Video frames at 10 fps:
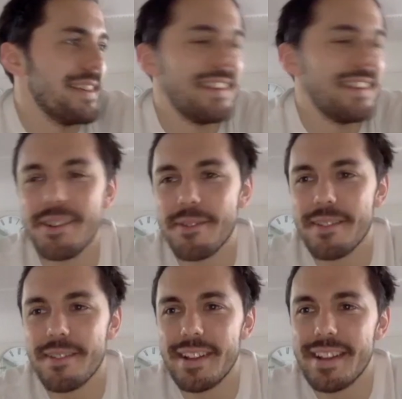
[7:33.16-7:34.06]
you know,
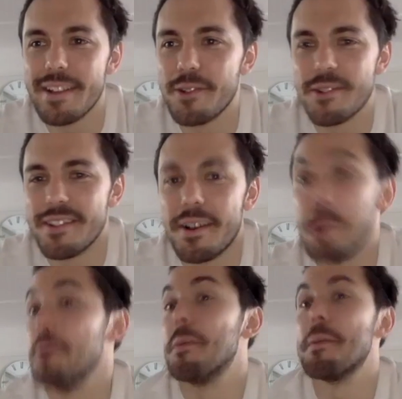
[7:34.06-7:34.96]
like it doesn't
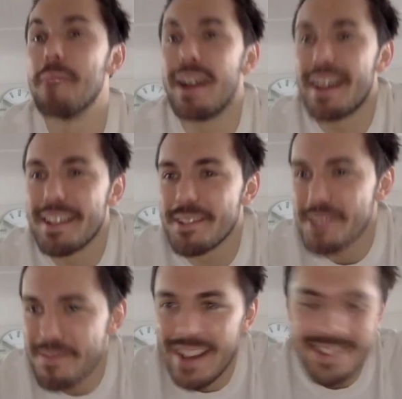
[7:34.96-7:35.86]
hold people back. It
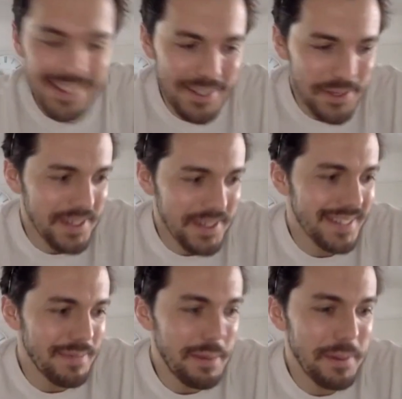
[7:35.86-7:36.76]
doesn't matter. It
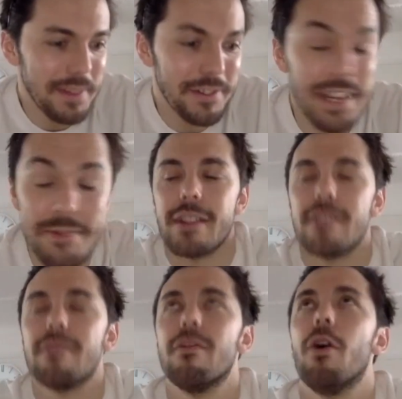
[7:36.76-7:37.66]
doesn't. People
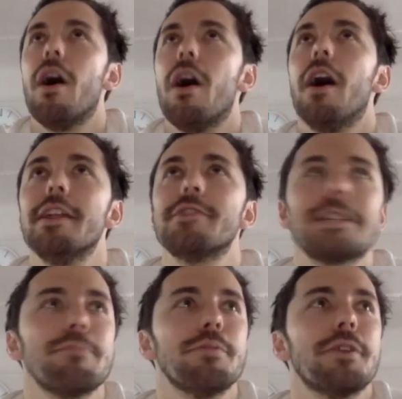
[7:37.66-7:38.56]
genuinely aren't
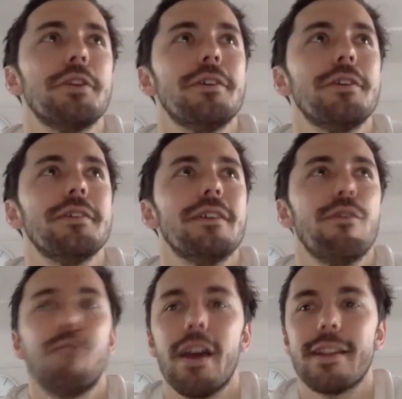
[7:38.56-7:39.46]
interested, but they're not
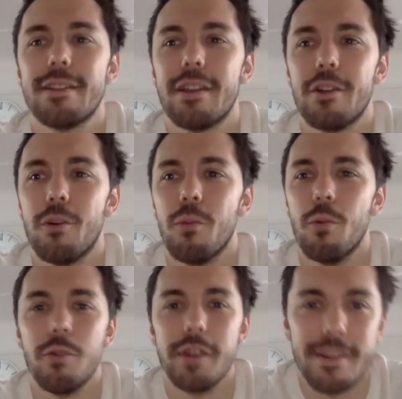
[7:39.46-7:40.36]
affected. They're not
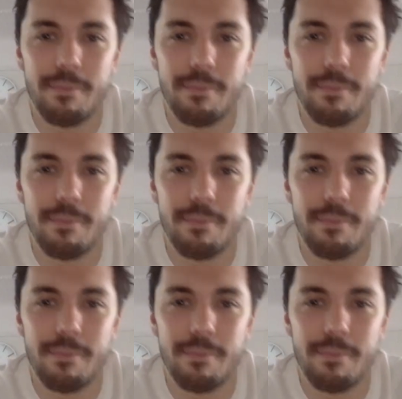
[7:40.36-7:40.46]
worried.